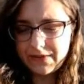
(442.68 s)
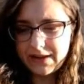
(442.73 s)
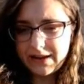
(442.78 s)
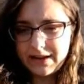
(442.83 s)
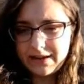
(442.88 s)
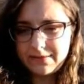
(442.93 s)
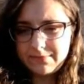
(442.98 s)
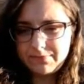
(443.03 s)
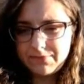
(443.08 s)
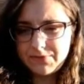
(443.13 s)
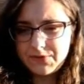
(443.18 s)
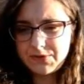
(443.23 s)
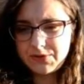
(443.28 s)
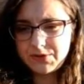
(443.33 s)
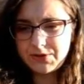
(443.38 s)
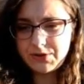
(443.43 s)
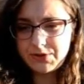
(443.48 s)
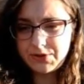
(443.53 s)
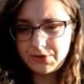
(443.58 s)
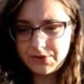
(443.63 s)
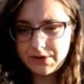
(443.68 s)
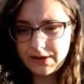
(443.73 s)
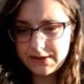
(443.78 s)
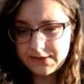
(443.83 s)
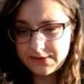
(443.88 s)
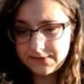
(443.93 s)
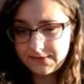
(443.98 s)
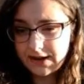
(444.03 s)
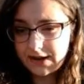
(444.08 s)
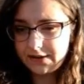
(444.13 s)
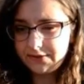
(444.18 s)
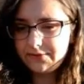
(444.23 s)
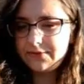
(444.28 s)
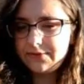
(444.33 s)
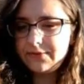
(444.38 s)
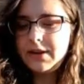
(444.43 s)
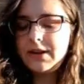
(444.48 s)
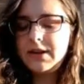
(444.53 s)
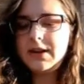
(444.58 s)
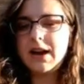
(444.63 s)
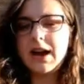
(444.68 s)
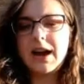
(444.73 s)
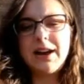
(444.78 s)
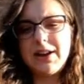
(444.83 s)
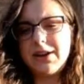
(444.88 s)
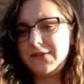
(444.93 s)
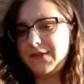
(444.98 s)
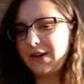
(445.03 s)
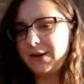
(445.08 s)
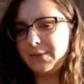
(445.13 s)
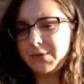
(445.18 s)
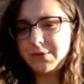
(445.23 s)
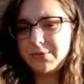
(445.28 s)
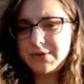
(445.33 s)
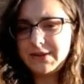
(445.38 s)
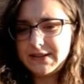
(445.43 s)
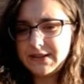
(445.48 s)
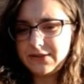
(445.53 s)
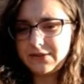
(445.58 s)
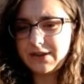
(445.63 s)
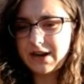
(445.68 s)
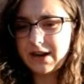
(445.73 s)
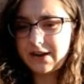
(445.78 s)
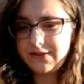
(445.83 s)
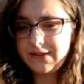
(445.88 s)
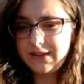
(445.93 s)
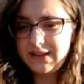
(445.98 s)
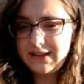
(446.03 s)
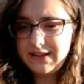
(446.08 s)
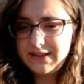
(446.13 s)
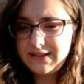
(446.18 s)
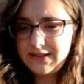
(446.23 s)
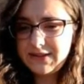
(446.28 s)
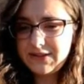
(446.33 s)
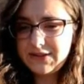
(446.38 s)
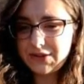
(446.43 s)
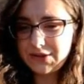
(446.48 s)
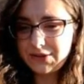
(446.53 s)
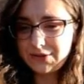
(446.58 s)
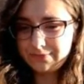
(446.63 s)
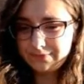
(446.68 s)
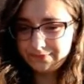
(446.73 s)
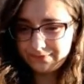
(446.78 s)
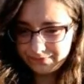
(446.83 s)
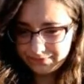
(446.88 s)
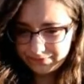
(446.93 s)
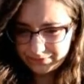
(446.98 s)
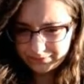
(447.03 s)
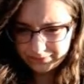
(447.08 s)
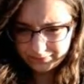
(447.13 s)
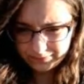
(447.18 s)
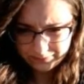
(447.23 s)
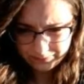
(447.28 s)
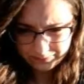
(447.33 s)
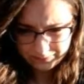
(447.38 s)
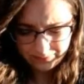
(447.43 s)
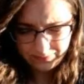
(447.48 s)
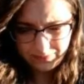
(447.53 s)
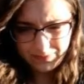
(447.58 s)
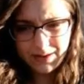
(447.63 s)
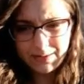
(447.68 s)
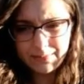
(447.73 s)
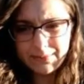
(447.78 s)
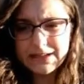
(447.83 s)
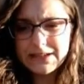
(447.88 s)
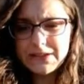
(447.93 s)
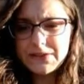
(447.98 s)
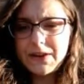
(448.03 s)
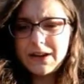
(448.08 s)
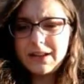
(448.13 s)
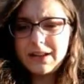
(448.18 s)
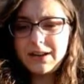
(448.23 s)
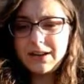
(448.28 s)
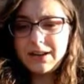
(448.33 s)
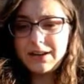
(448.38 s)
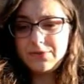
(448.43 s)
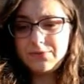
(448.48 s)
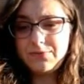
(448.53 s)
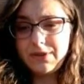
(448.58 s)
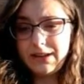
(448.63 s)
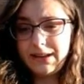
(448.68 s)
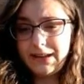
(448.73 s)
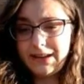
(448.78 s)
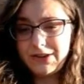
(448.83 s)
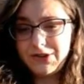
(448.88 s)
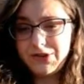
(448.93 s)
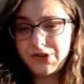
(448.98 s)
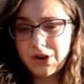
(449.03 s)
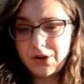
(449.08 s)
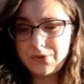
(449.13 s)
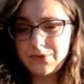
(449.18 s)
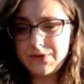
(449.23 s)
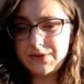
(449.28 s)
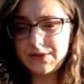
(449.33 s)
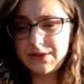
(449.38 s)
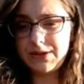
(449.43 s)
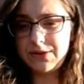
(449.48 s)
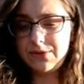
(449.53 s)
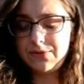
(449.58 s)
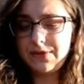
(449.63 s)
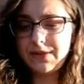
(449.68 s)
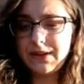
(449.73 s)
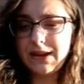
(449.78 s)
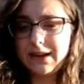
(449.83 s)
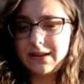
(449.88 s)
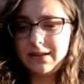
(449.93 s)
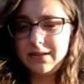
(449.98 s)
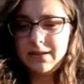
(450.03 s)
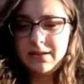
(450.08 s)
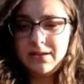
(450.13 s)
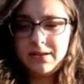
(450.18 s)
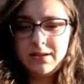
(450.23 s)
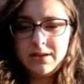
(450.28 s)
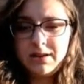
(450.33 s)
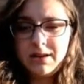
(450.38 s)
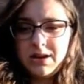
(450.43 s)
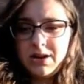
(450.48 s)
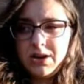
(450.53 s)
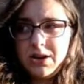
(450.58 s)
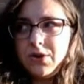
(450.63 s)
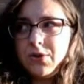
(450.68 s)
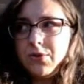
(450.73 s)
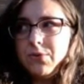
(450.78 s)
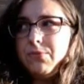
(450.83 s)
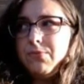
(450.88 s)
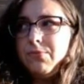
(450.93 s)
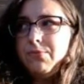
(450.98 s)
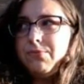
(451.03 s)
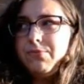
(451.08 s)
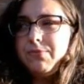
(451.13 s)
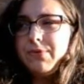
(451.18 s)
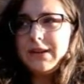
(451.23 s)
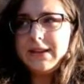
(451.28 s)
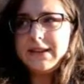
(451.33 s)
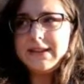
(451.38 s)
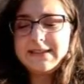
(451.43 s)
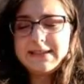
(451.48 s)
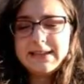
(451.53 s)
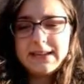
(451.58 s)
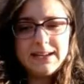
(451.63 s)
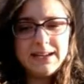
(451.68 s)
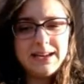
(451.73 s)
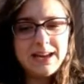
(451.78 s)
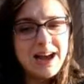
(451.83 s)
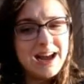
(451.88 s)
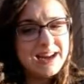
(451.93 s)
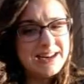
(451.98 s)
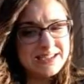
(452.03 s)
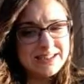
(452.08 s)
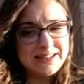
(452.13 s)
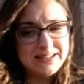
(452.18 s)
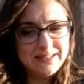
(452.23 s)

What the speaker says: and to 2005. I couldn't find a more recent graph than this, so it's fairly good. It really shows you that really steady high